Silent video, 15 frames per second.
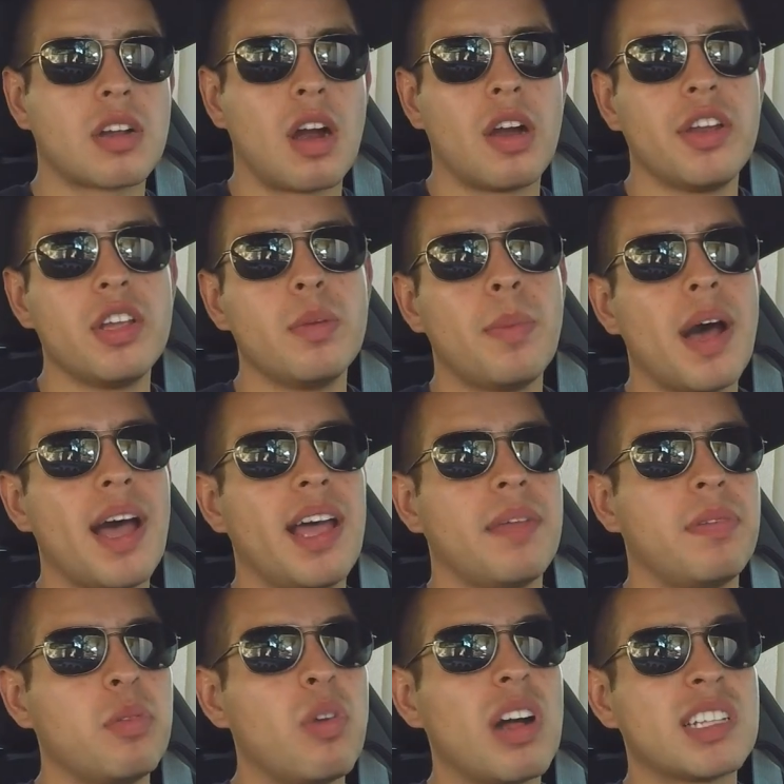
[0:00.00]
car you buy
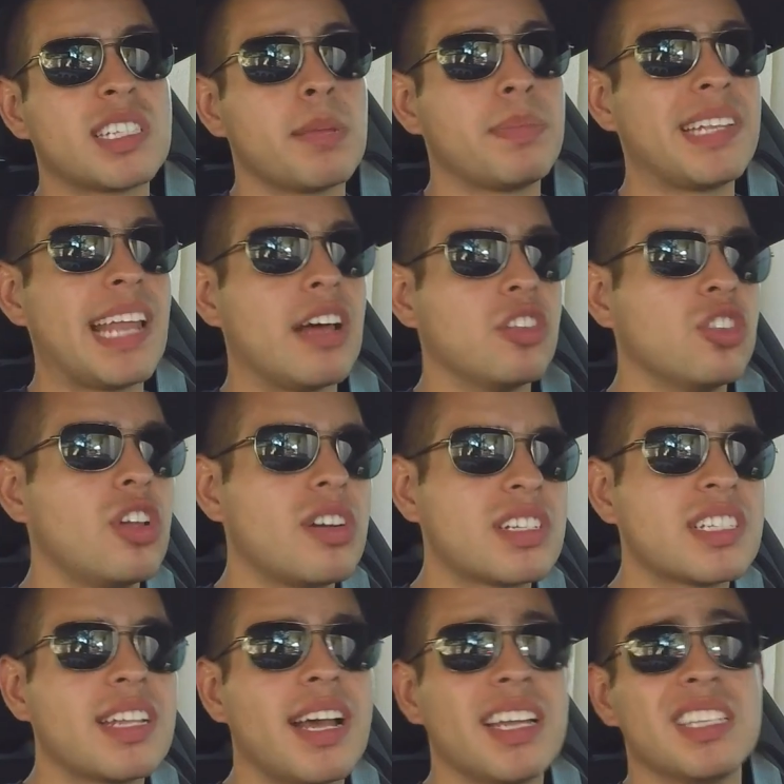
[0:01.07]
if you want something that
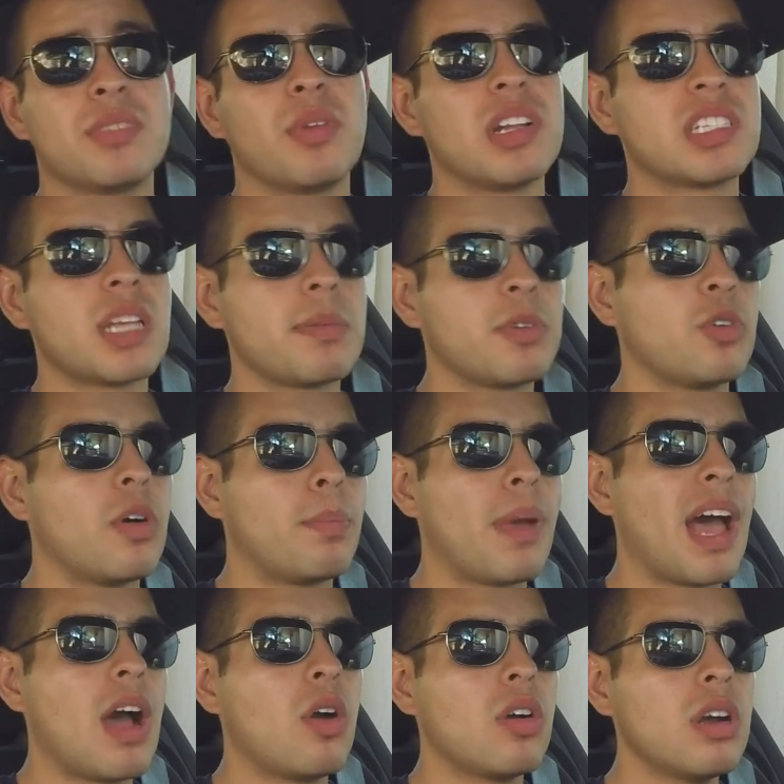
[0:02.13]
looks nice, you want something with
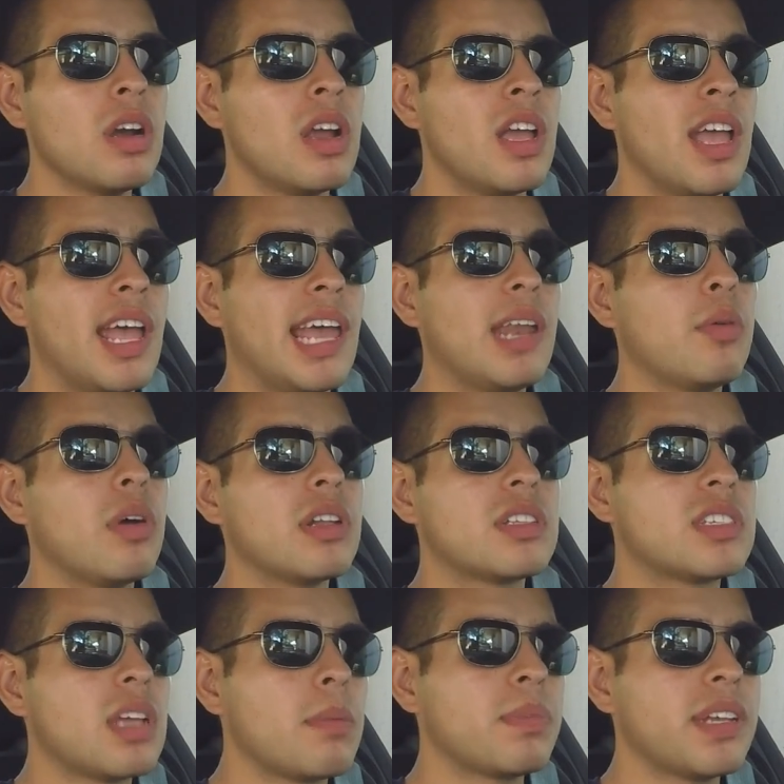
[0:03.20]
power, and you want
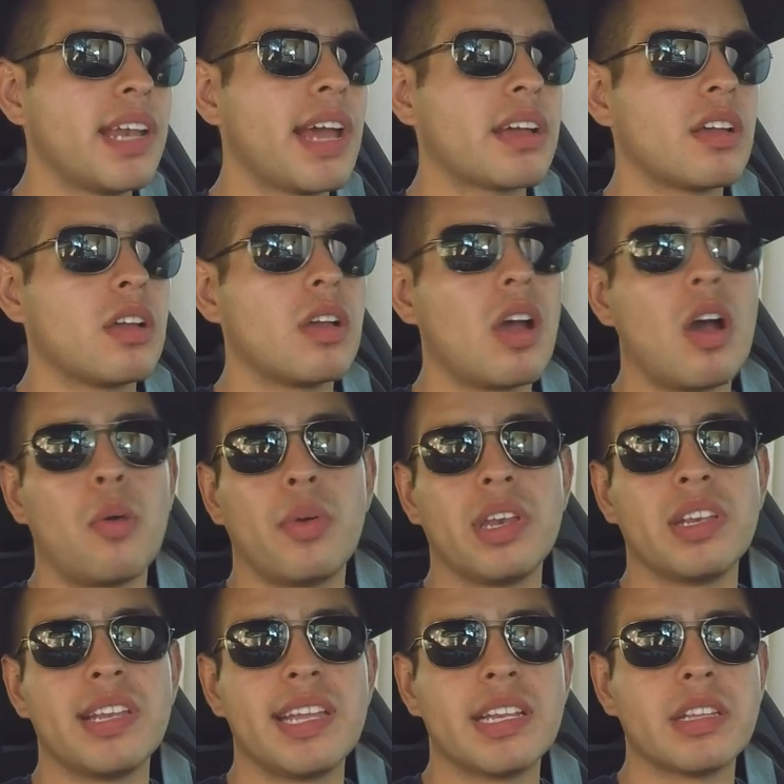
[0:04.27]
something that can go
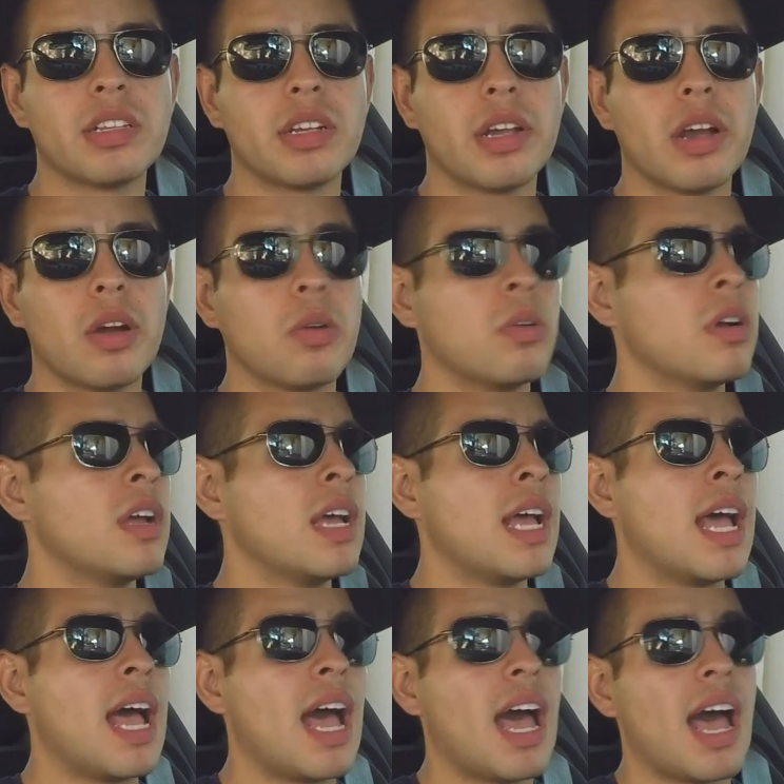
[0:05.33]
when you need it to go.
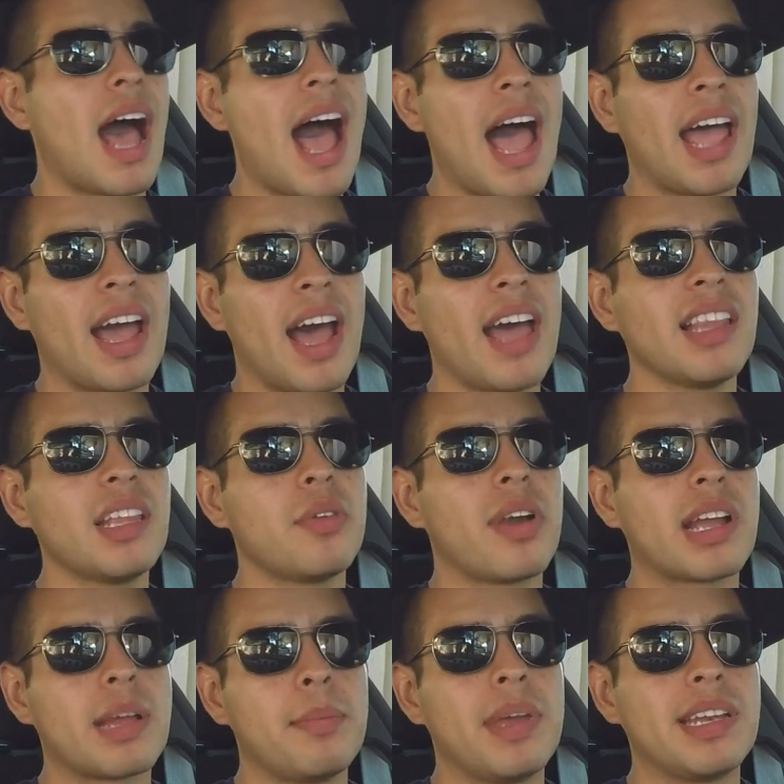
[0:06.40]
I highly
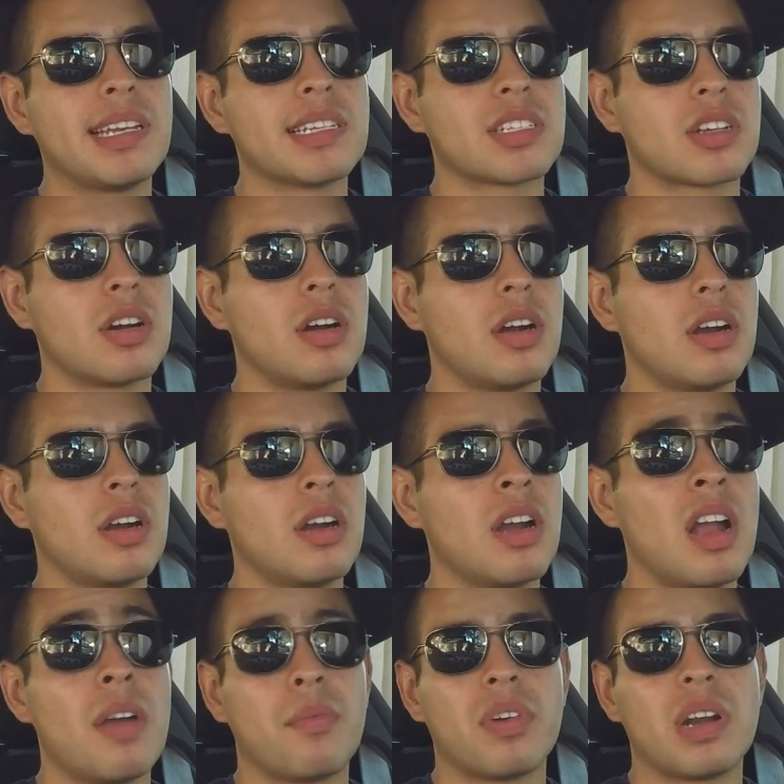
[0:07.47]
recommend this car.
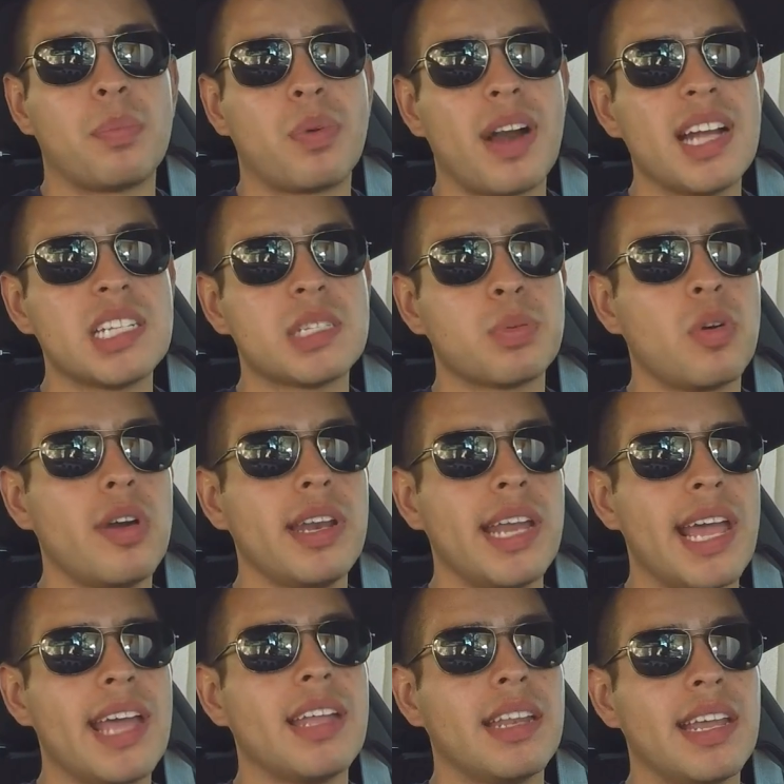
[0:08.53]
For the price
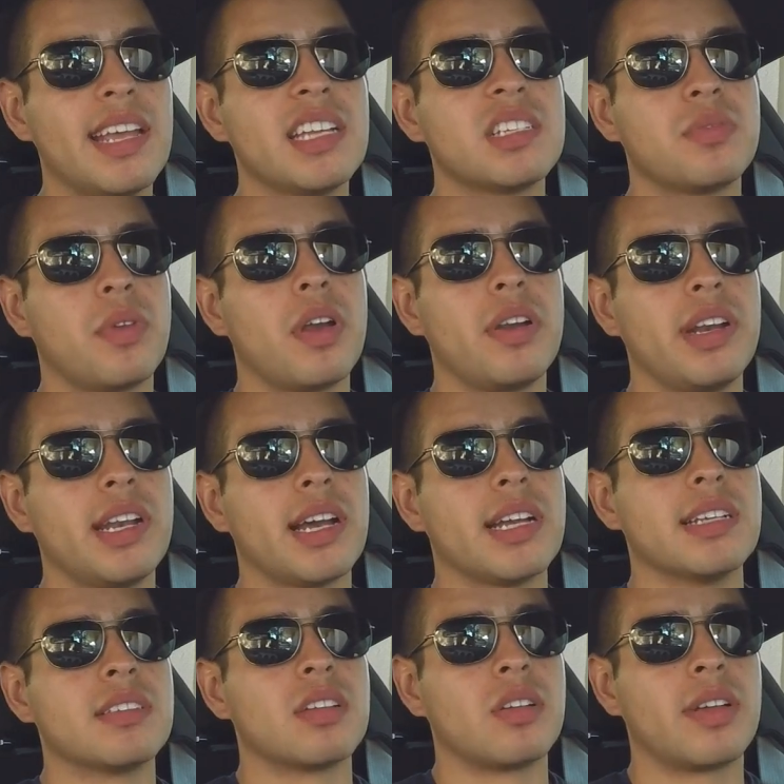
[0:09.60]
point, it is very
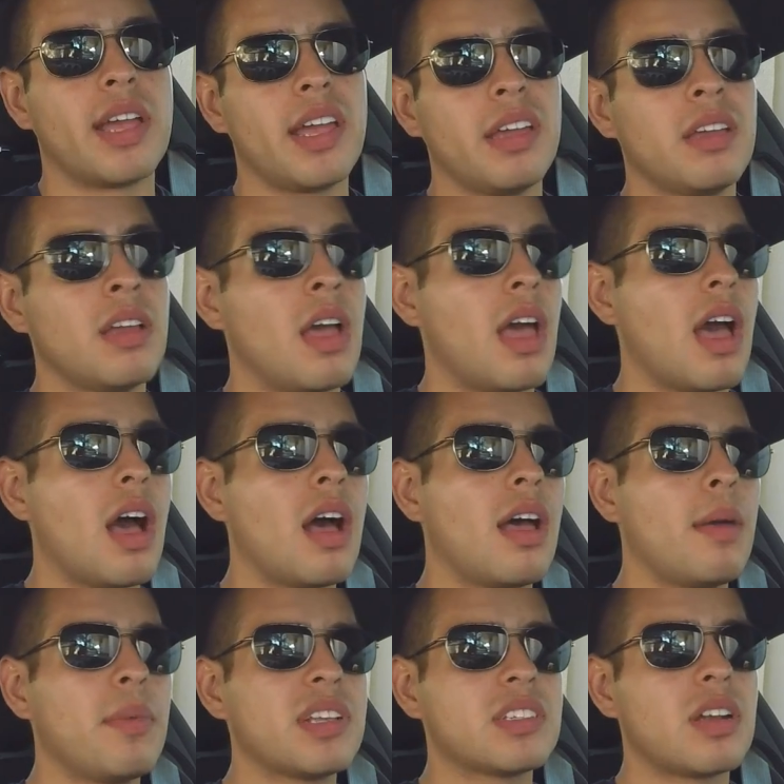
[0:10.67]
nice, okay?
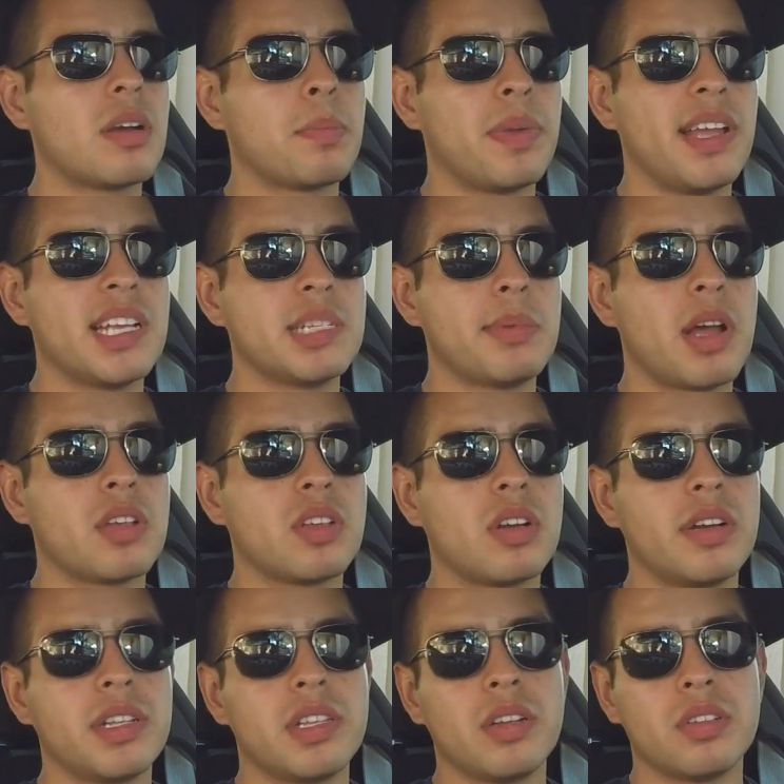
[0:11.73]
MSRP is about
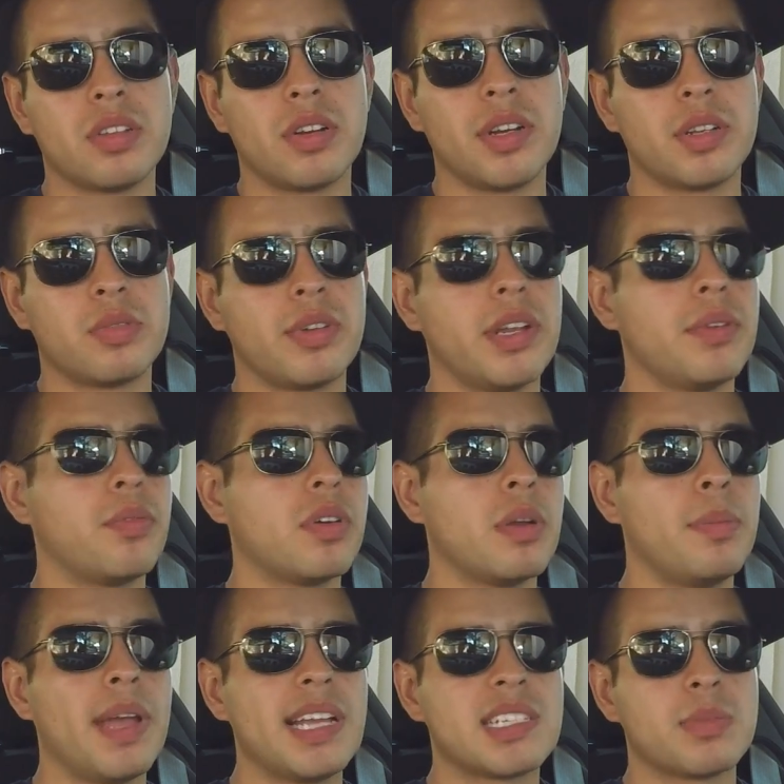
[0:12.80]
$32, $33 for the
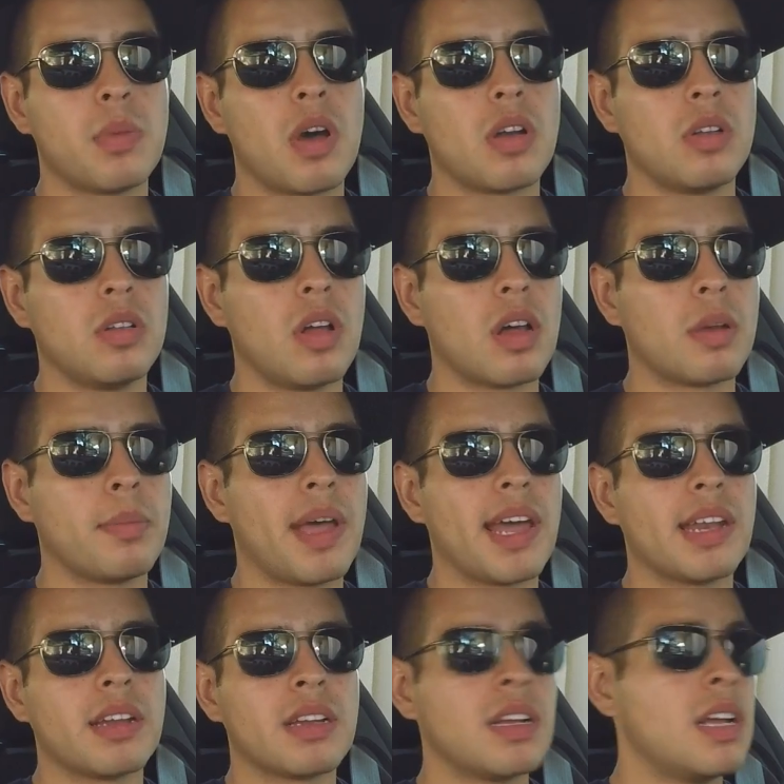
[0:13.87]
base model
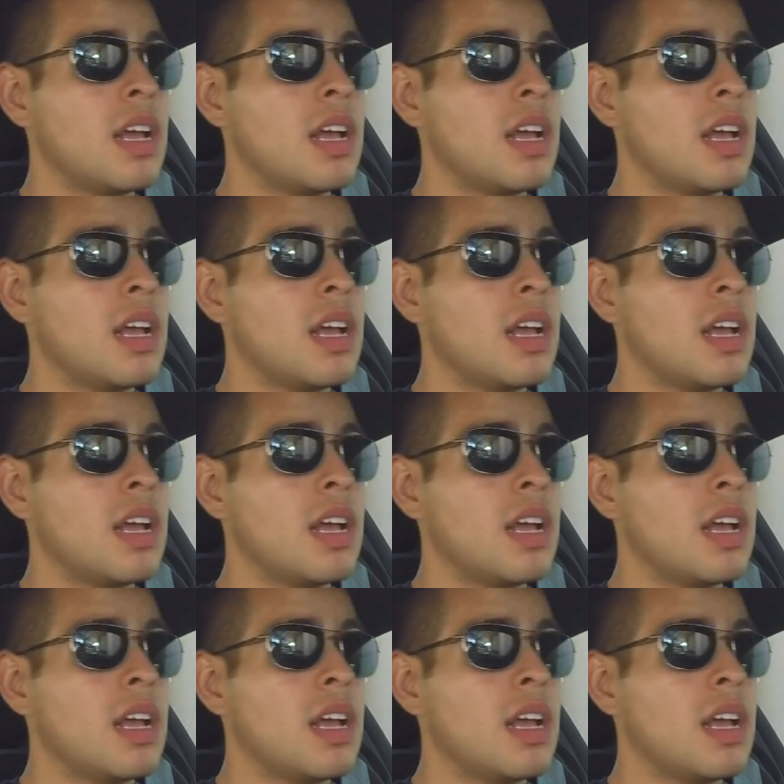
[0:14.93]
automatic.